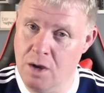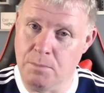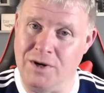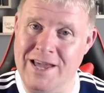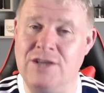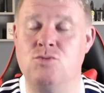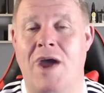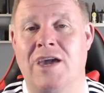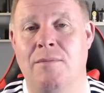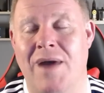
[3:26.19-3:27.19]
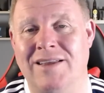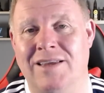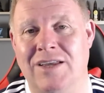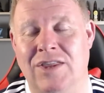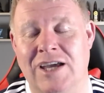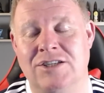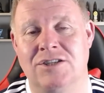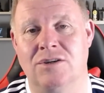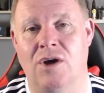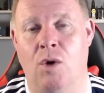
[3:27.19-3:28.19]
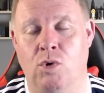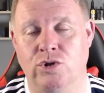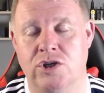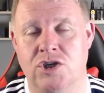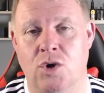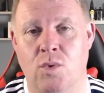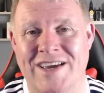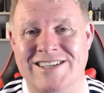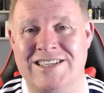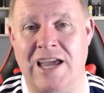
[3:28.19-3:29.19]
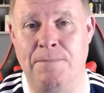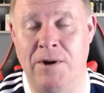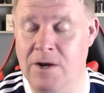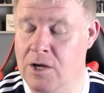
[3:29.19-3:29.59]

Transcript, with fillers: But he is recommending this a one to two week steep.